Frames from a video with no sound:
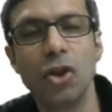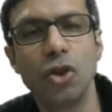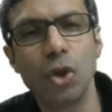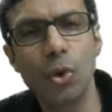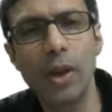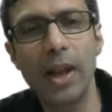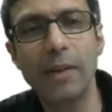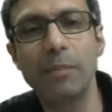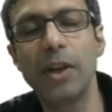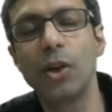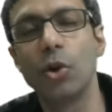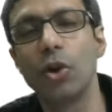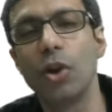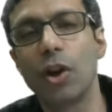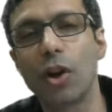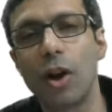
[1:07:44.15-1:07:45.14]
Do let me
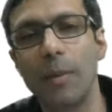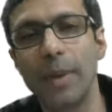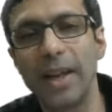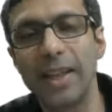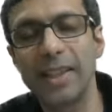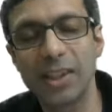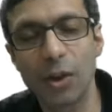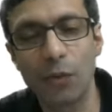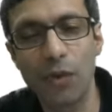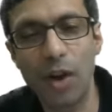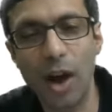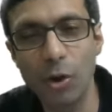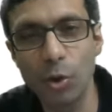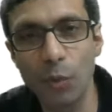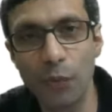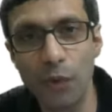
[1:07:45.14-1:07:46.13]
know your comments of
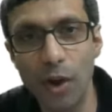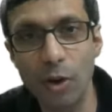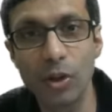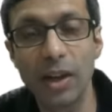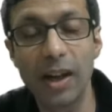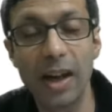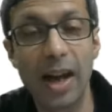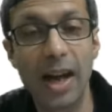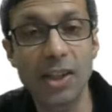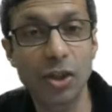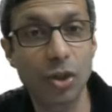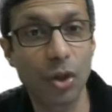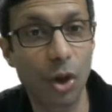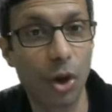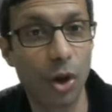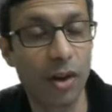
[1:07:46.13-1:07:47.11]
how you found the
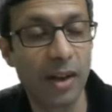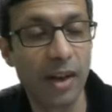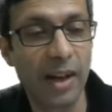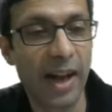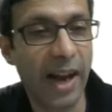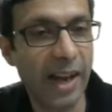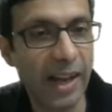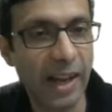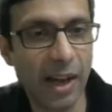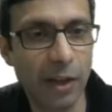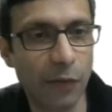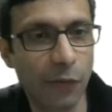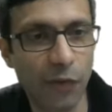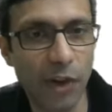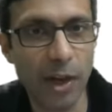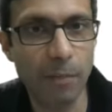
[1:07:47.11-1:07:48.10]
class, or any
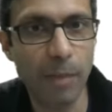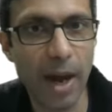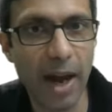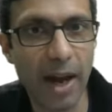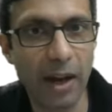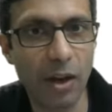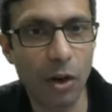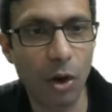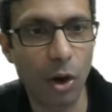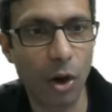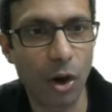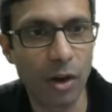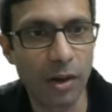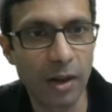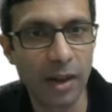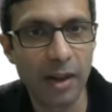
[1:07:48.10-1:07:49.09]
other feedback
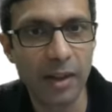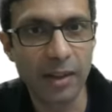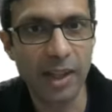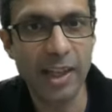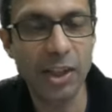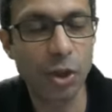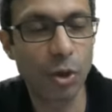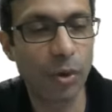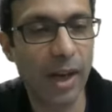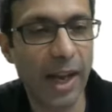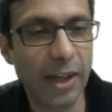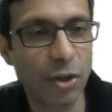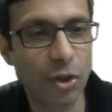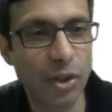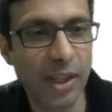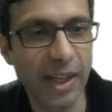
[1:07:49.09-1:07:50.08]
or things you'd
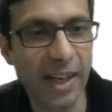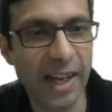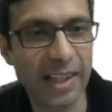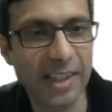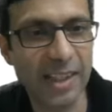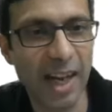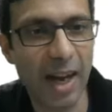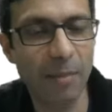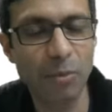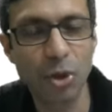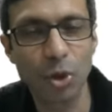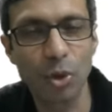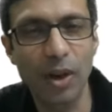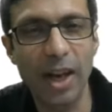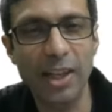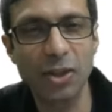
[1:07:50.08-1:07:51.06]
like to see next time.
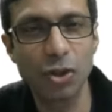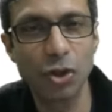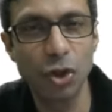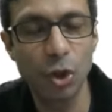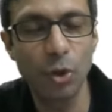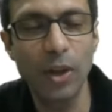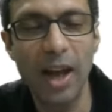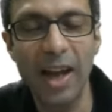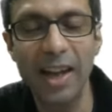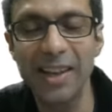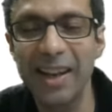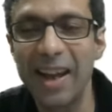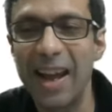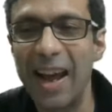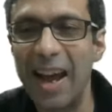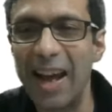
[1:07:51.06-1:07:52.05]
So guys, do that.